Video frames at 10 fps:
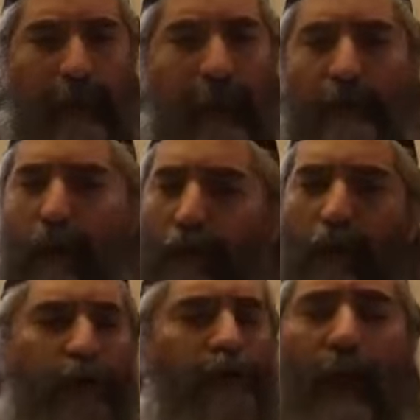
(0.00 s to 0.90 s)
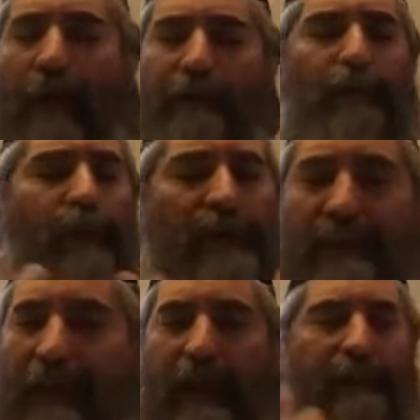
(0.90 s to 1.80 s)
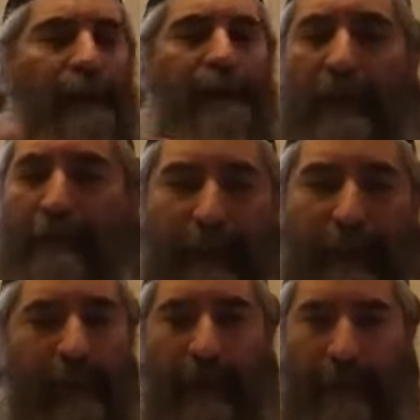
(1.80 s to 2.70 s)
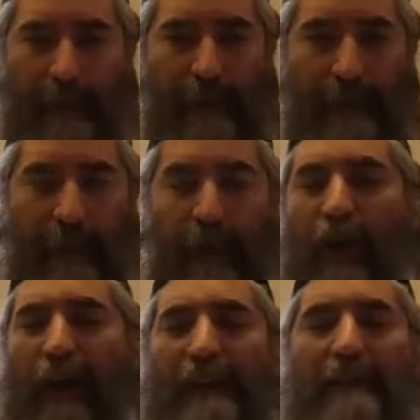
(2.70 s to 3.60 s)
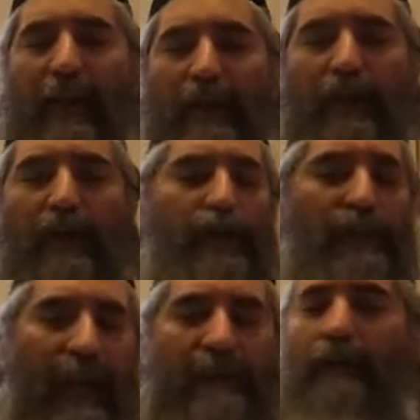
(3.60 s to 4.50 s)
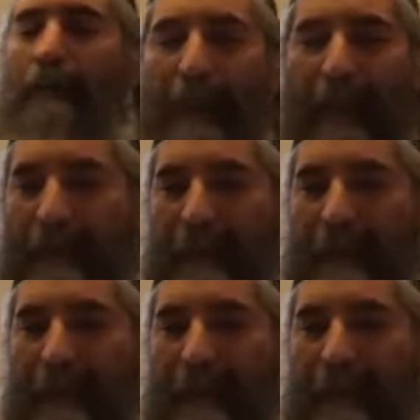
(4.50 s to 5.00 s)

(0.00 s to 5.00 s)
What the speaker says: And all you have to do is take from that beracha. God is not a good guy or a bad